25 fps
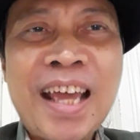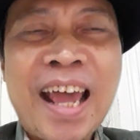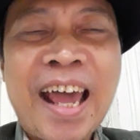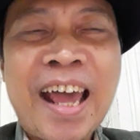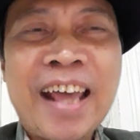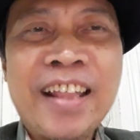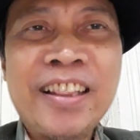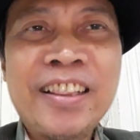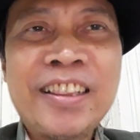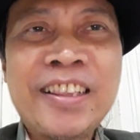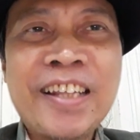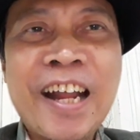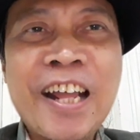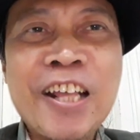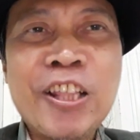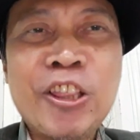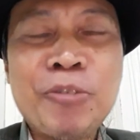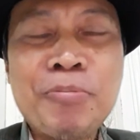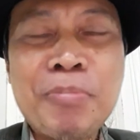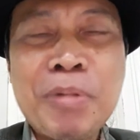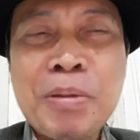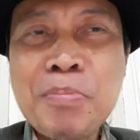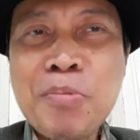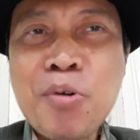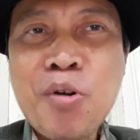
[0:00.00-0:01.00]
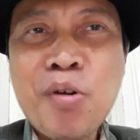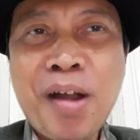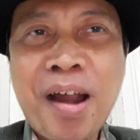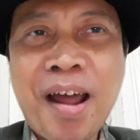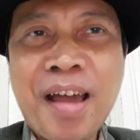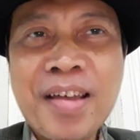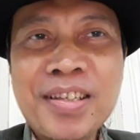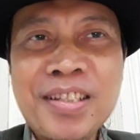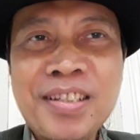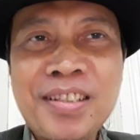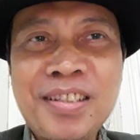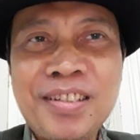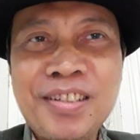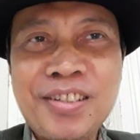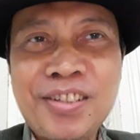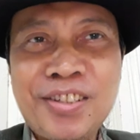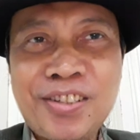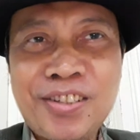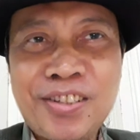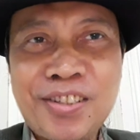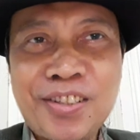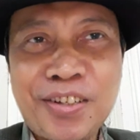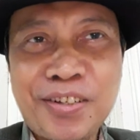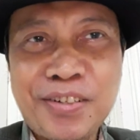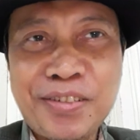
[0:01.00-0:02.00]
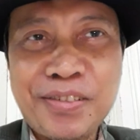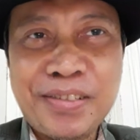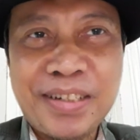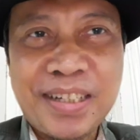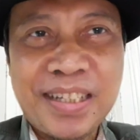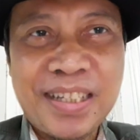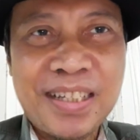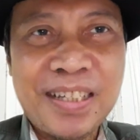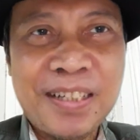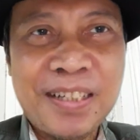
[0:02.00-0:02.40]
and try to memorize the story.